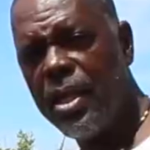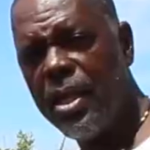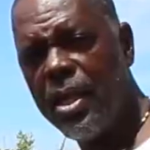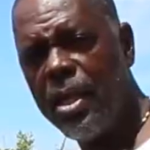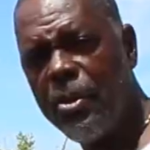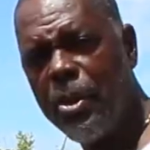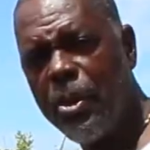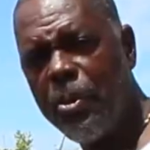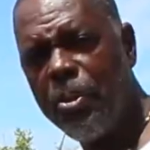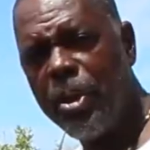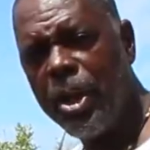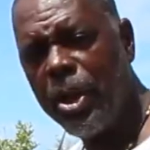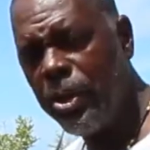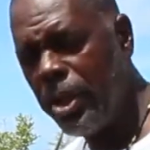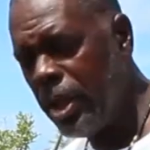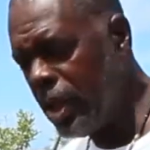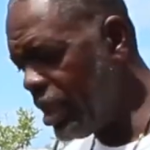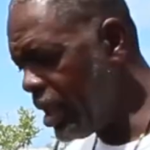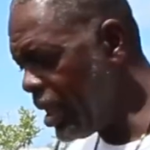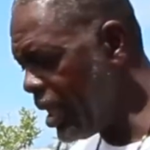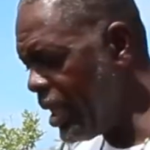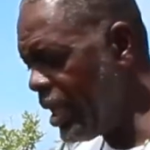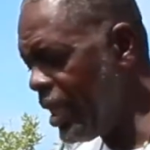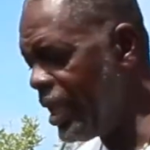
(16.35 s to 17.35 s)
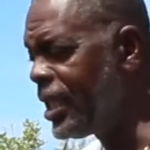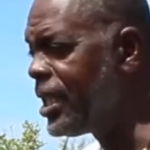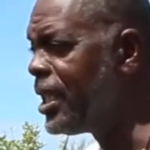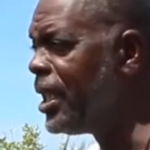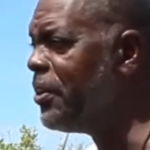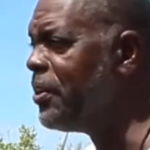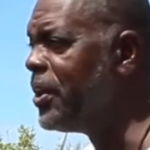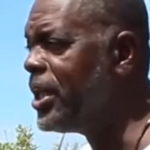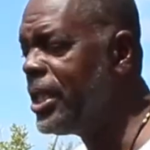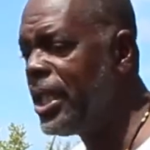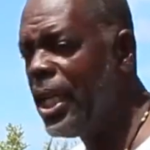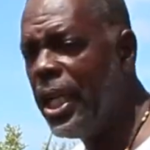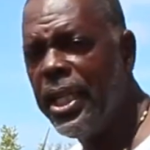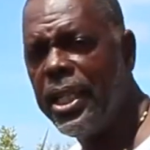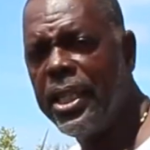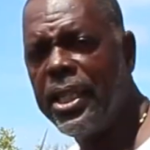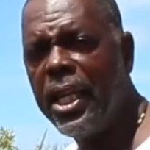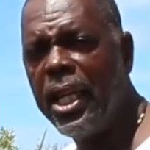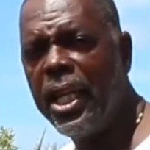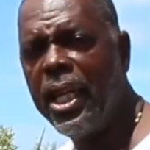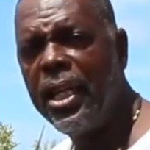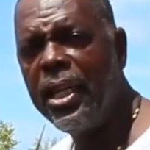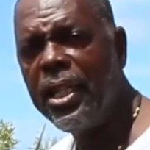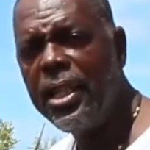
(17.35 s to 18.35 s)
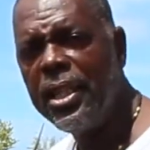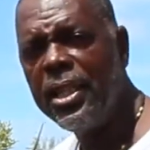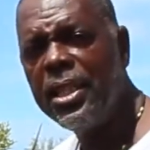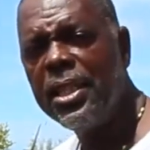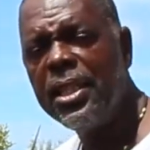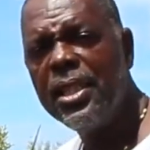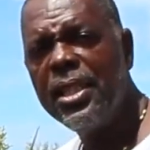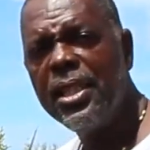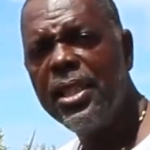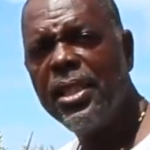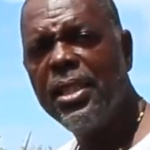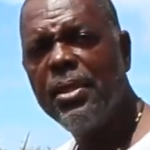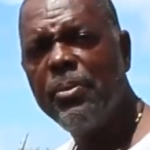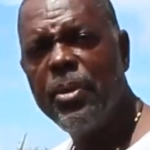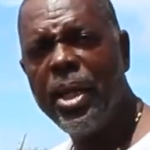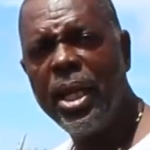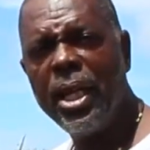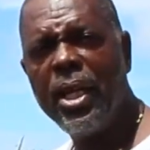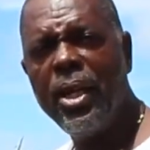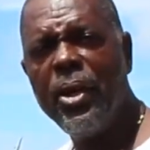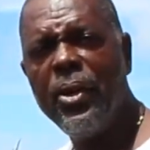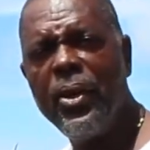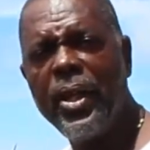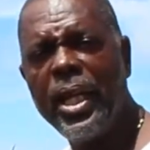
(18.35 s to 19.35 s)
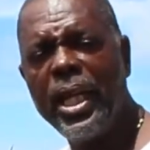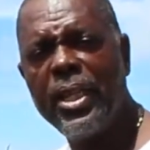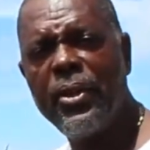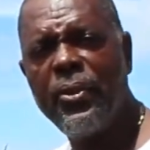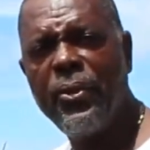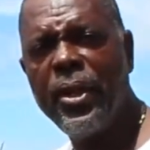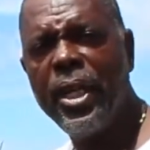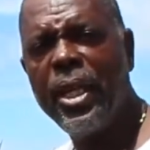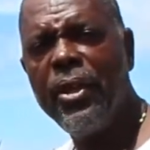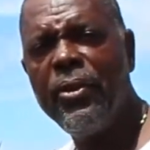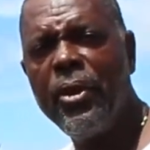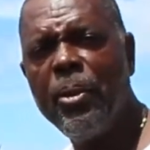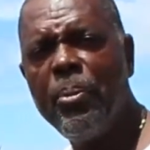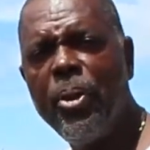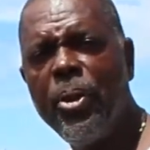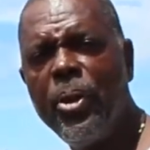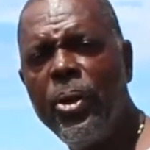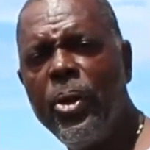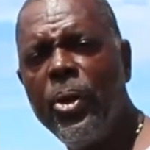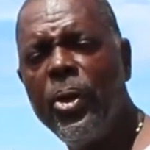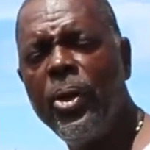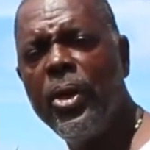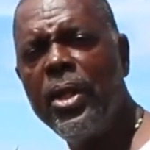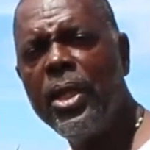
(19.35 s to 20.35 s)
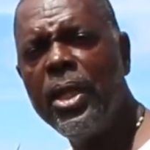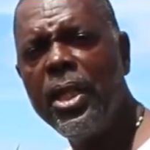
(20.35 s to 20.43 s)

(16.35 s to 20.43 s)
I'm about to collect some Sisal, better known as fibre pole.